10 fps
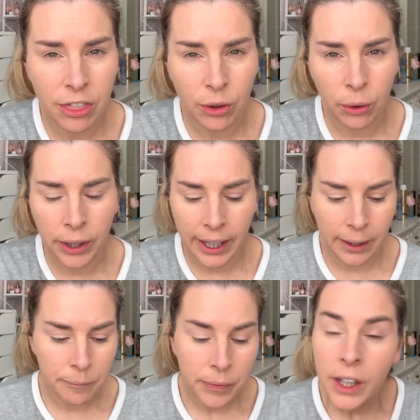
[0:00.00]
I thought, okay,
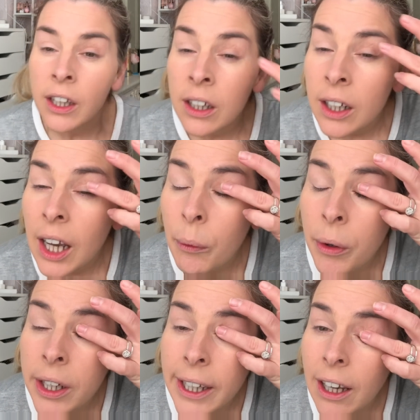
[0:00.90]
I
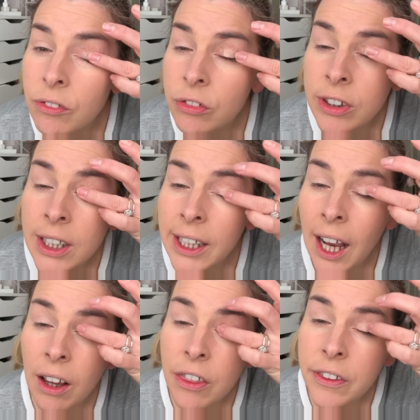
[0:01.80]
want to get really
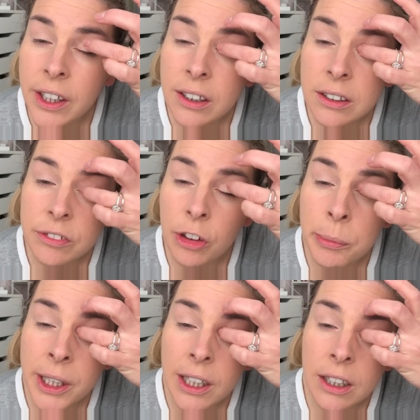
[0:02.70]
healthy for
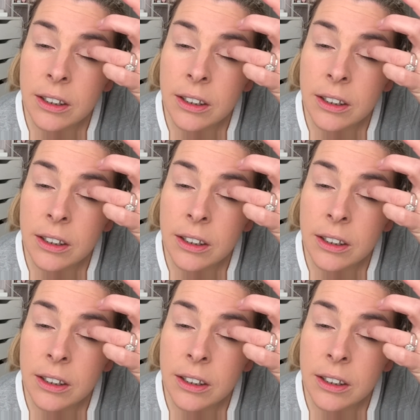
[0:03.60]
me